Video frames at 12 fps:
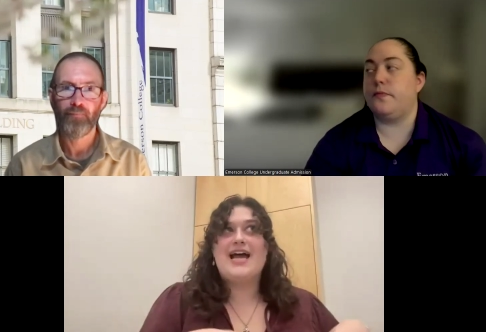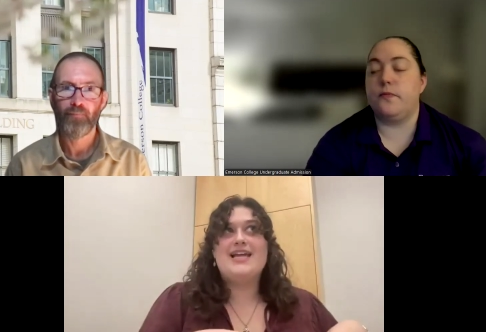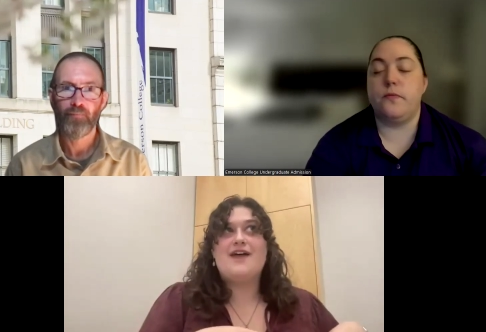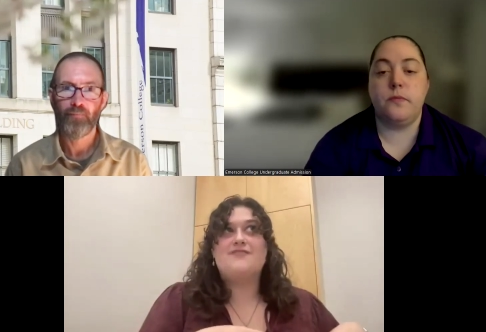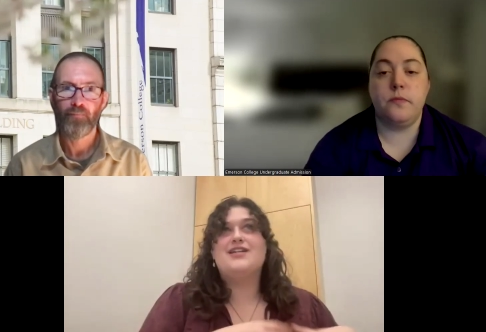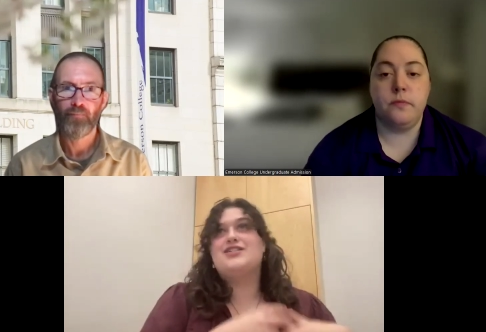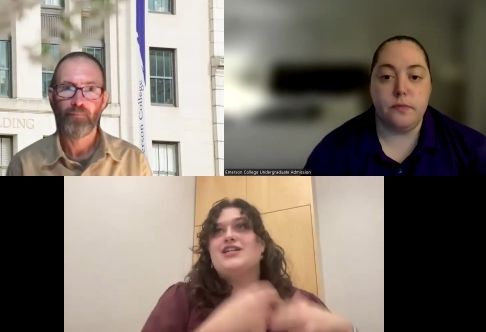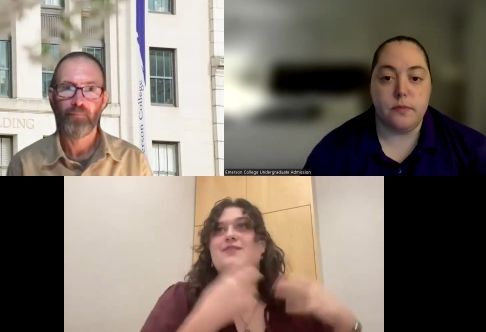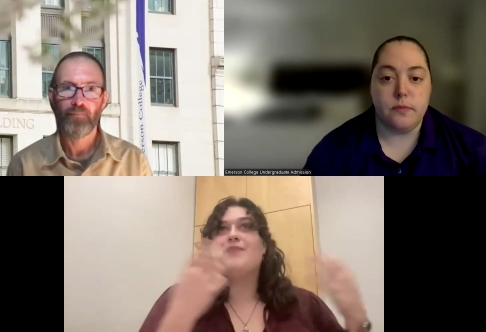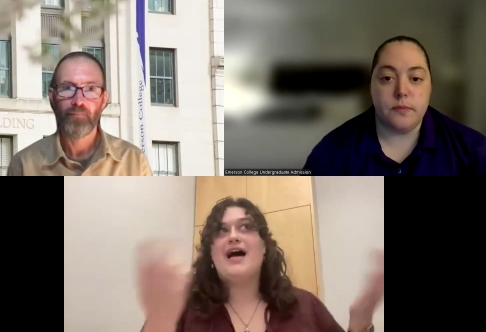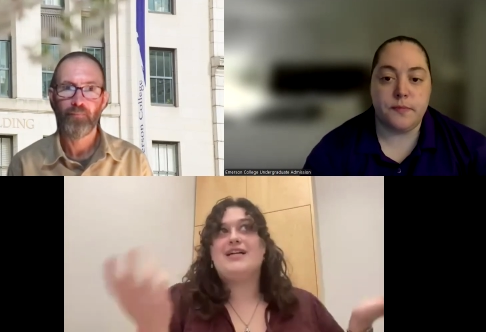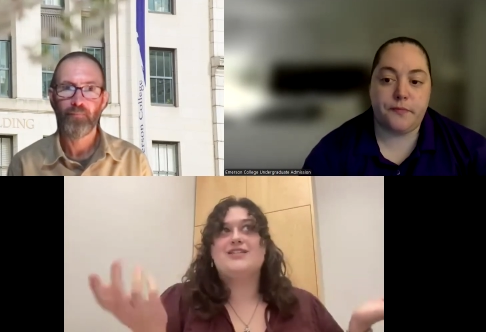Speaker 1: and have such an
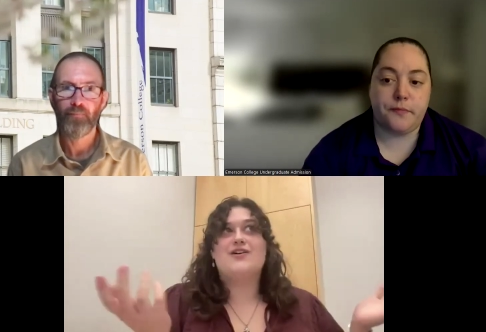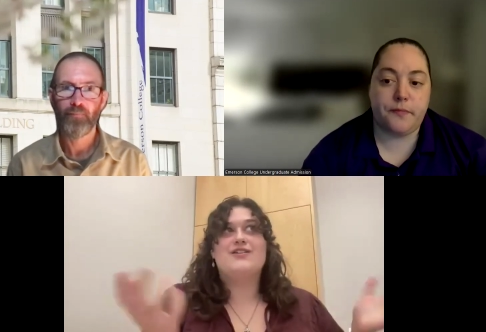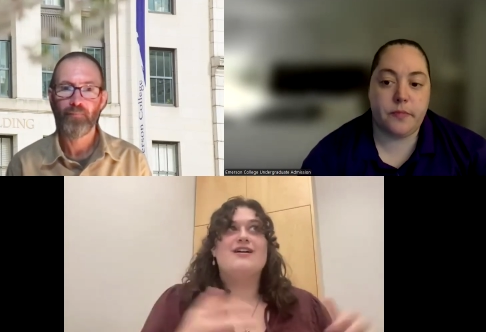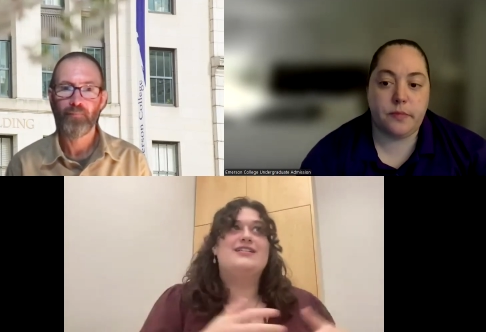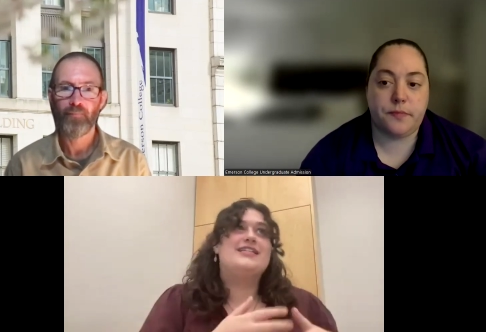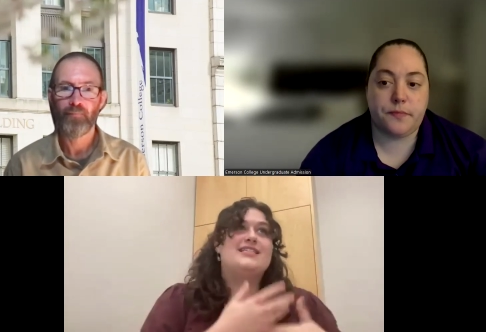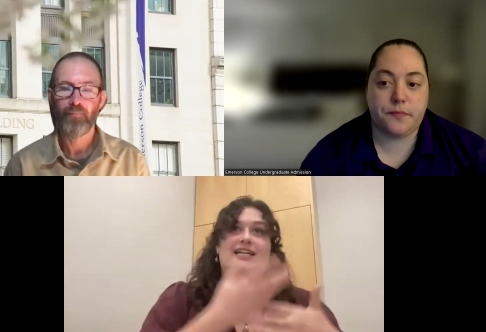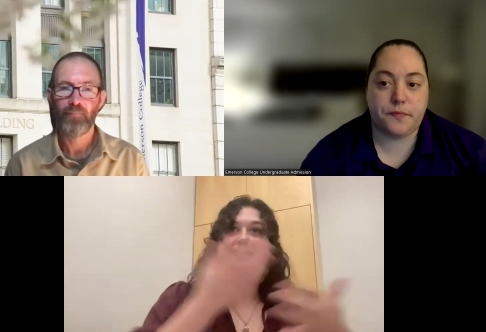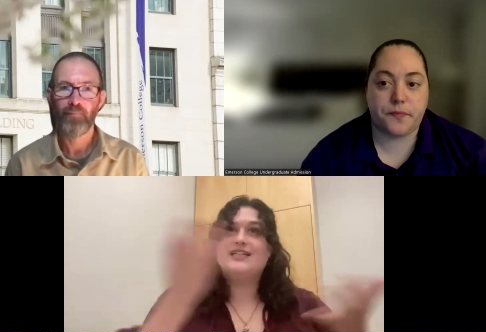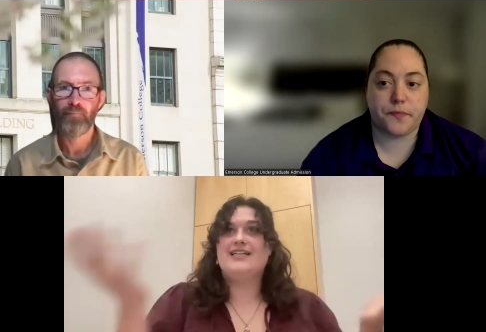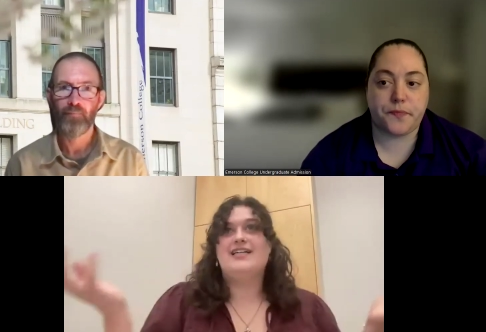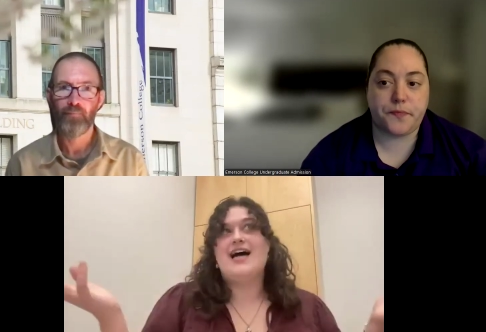impact on
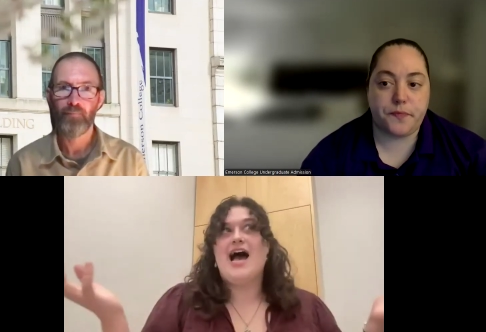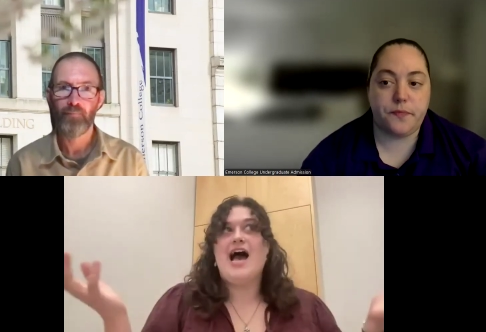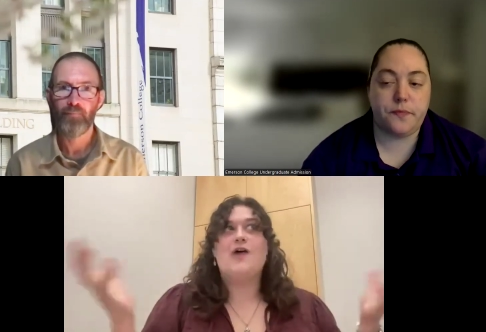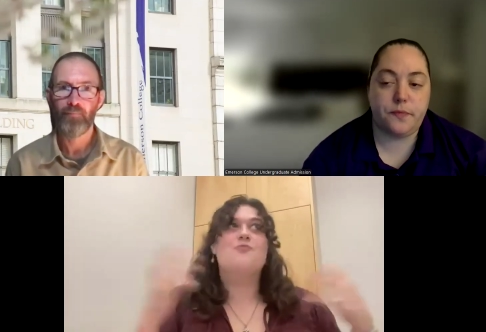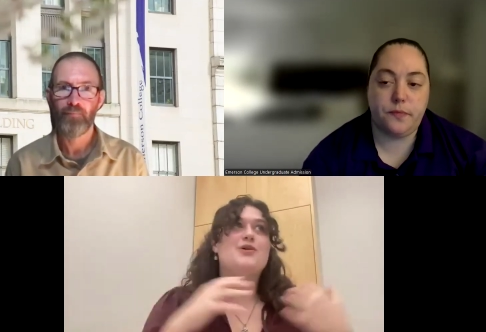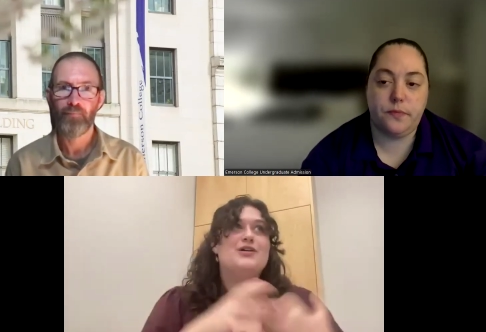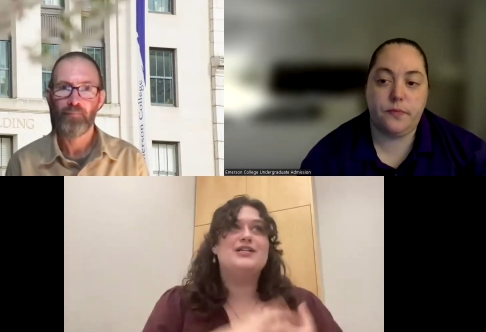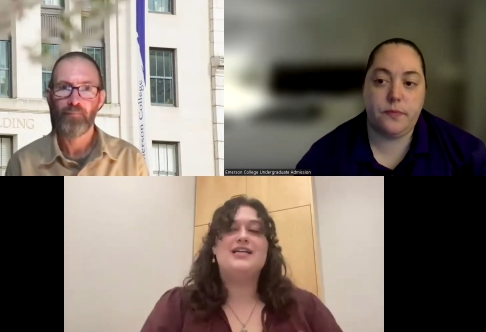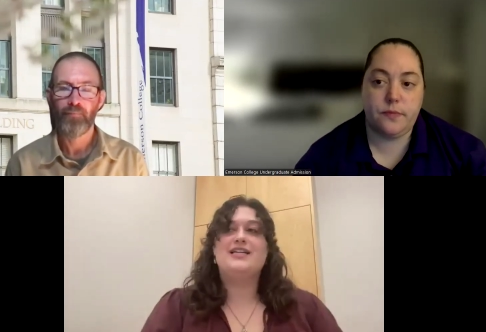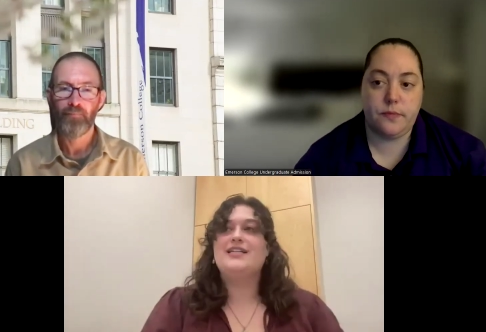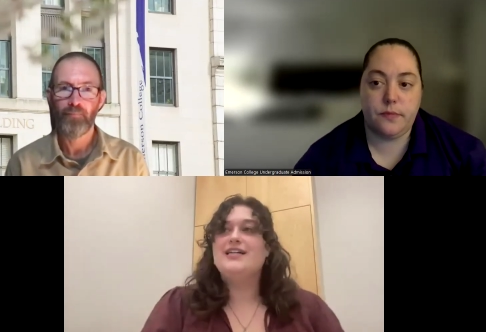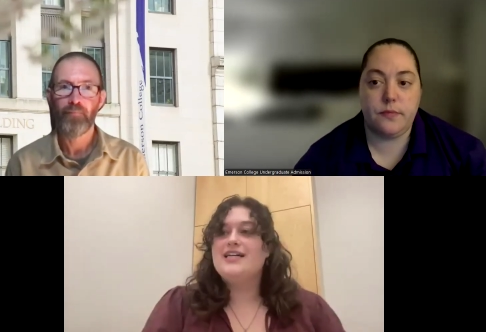artistic output
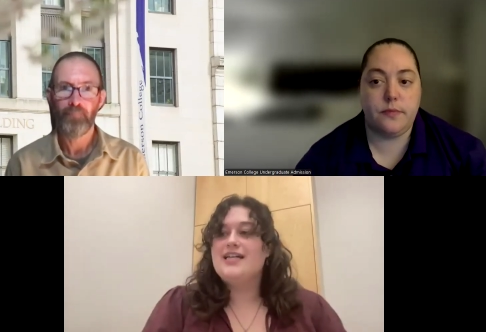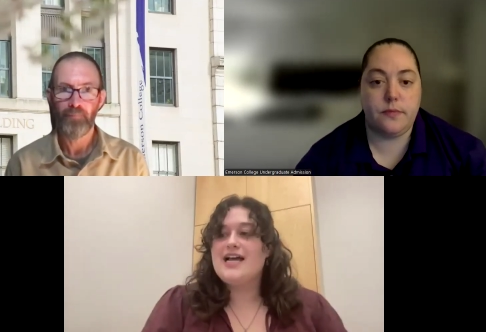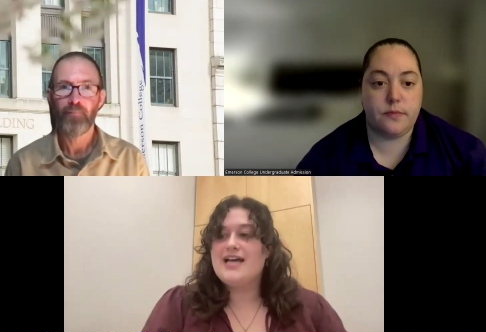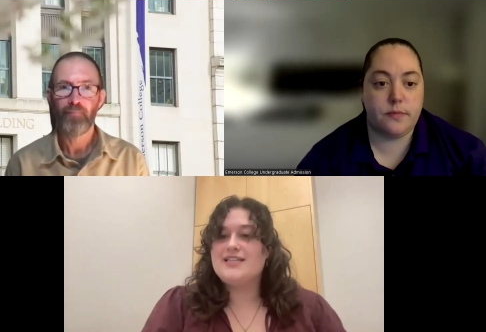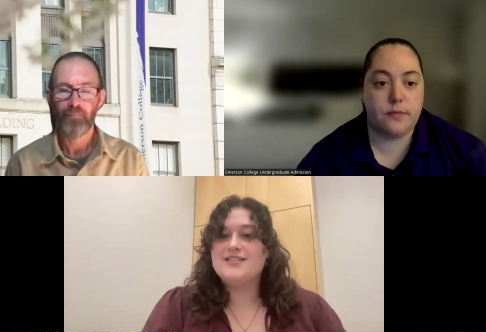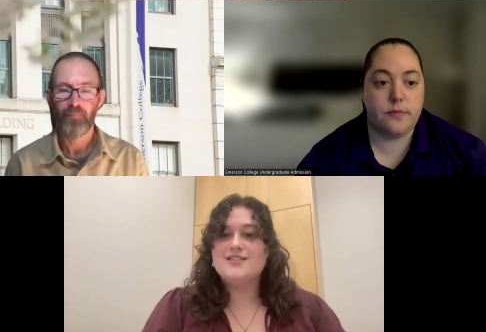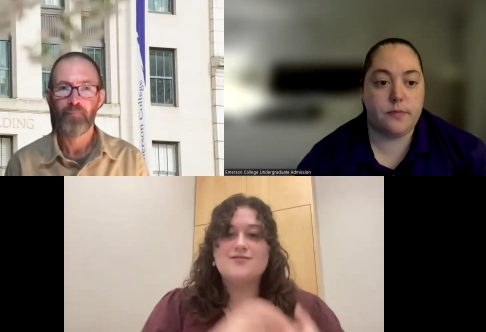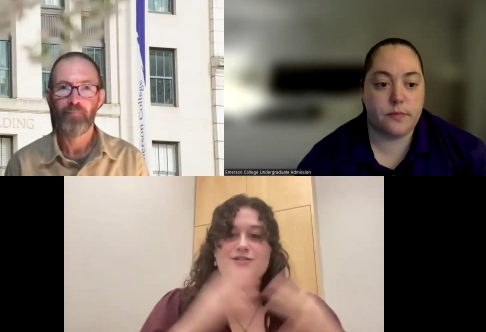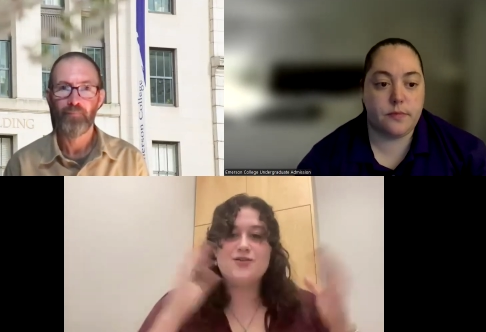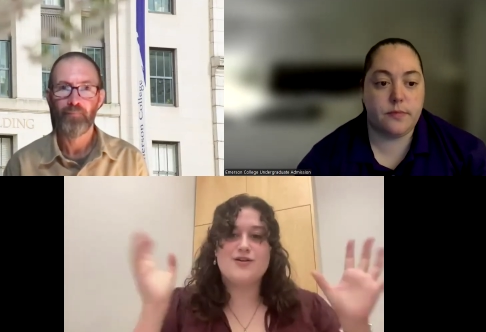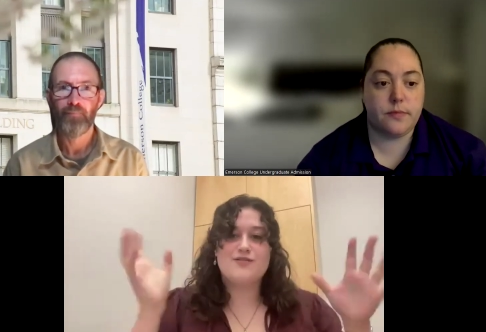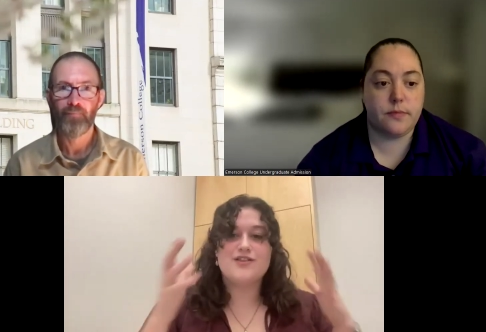and, and
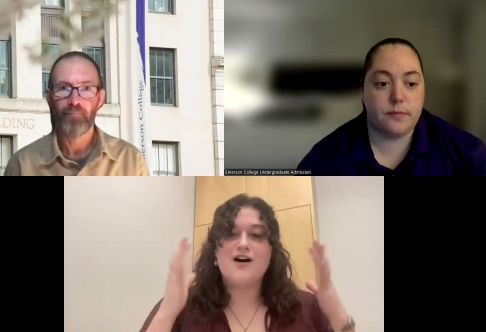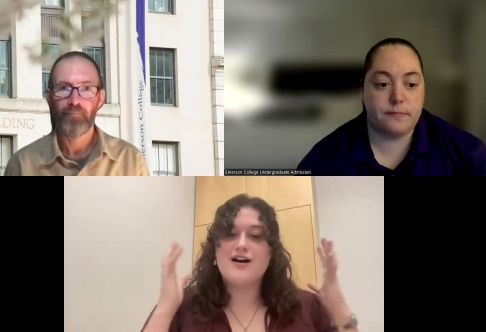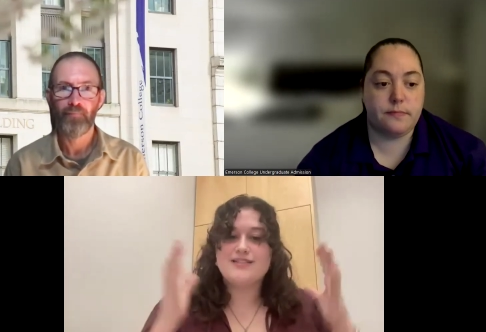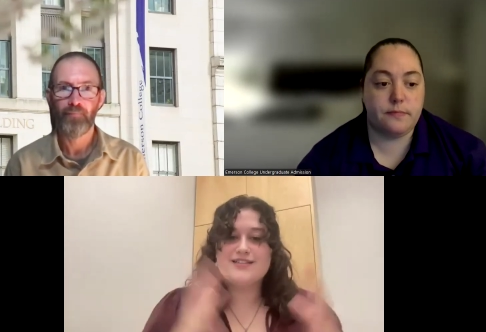sort of thought.